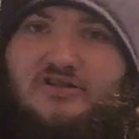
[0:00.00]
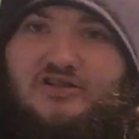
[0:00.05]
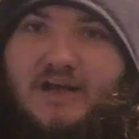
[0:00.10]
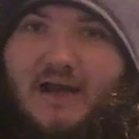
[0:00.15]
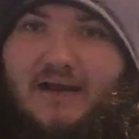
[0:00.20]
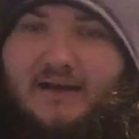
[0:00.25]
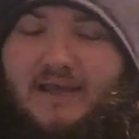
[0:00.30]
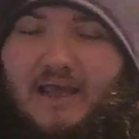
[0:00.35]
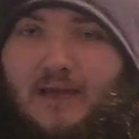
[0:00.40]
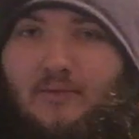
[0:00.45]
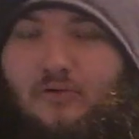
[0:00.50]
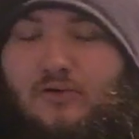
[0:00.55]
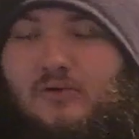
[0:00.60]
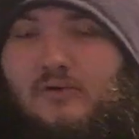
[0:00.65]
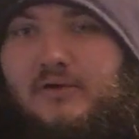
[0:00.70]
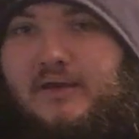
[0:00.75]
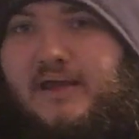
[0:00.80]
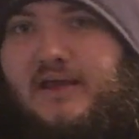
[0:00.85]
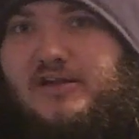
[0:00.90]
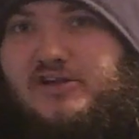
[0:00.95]
Chad
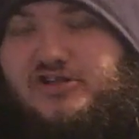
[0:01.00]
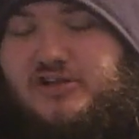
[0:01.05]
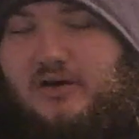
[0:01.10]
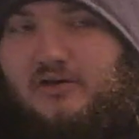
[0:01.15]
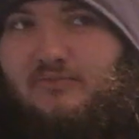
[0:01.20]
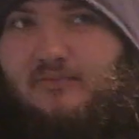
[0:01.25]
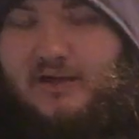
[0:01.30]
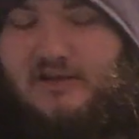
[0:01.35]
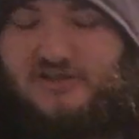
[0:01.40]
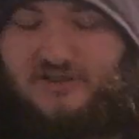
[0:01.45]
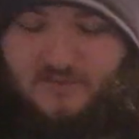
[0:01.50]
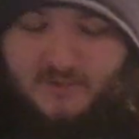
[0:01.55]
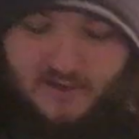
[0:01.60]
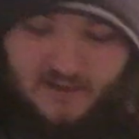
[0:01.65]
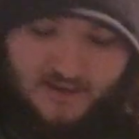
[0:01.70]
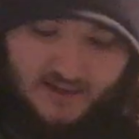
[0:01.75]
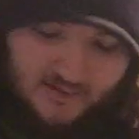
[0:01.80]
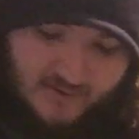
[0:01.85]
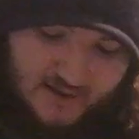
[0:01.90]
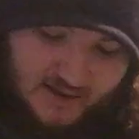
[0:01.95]
Gable and Shelton
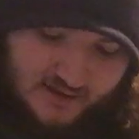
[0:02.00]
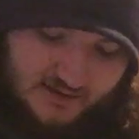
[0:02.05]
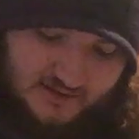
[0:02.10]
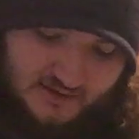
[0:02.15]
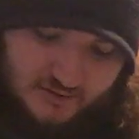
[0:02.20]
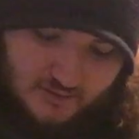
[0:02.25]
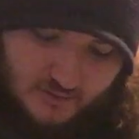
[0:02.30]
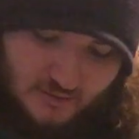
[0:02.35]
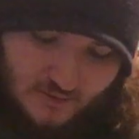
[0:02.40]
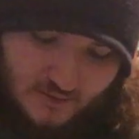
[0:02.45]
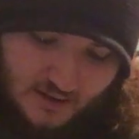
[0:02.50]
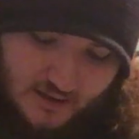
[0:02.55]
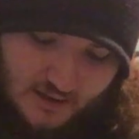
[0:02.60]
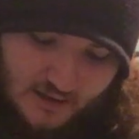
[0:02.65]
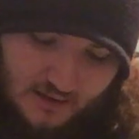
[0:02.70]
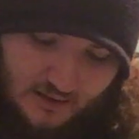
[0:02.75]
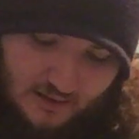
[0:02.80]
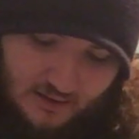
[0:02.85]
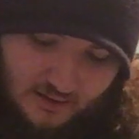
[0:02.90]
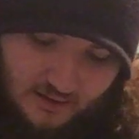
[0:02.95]
Benjamin in that 2
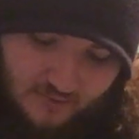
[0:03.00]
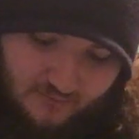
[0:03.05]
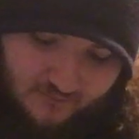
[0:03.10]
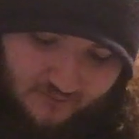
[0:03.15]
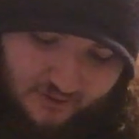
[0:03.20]
of